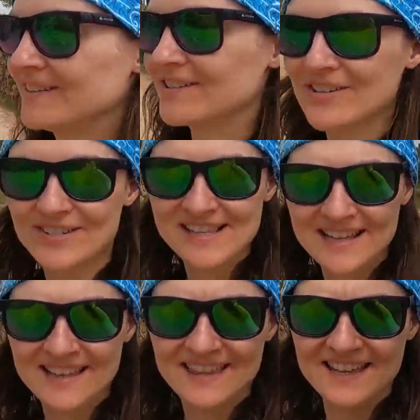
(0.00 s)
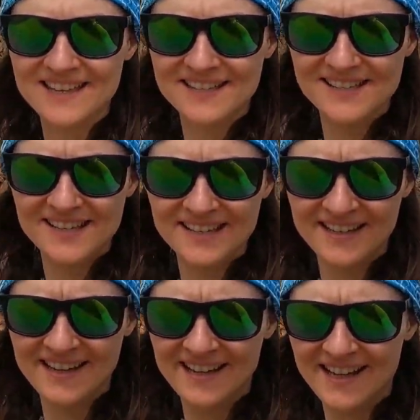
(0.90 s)
looks like this.
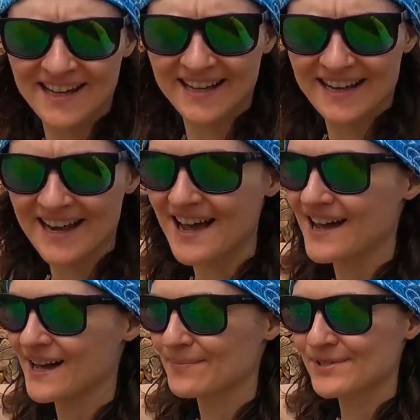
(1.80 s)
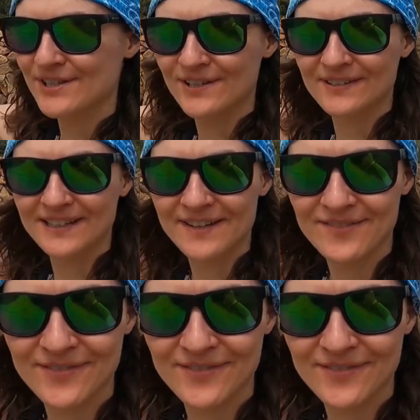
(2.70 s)
And I absolutely